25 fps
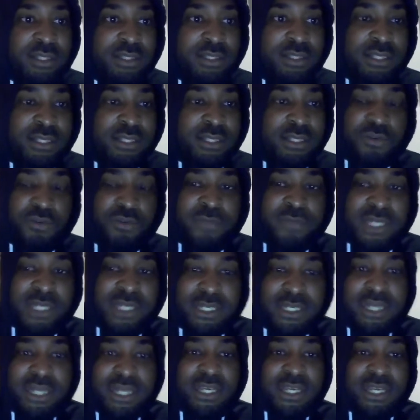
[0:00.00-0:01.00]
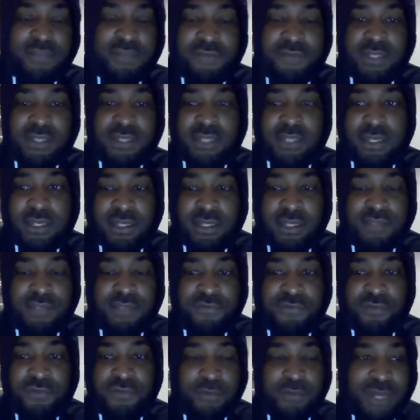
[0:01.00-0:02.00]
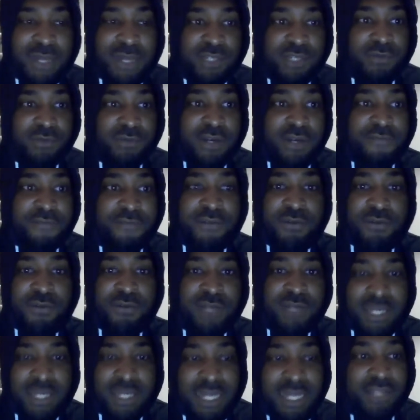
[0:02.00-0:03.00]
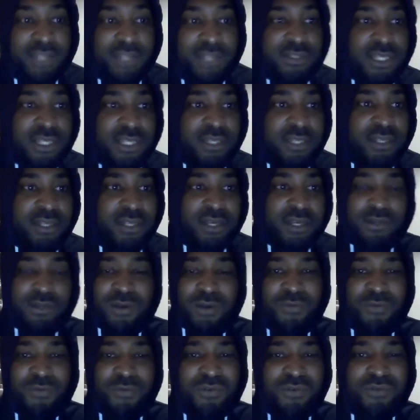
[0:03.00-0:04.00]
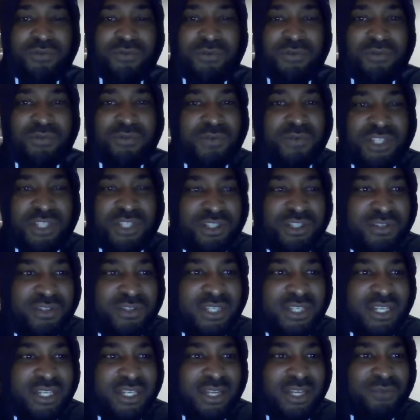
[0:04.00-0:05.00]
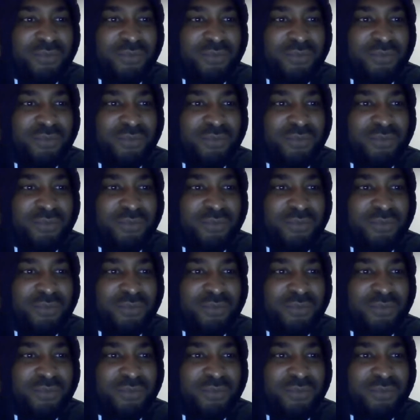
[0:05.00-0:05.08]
there's so many negative things that he does through a match where I feel like you said, what did you see there?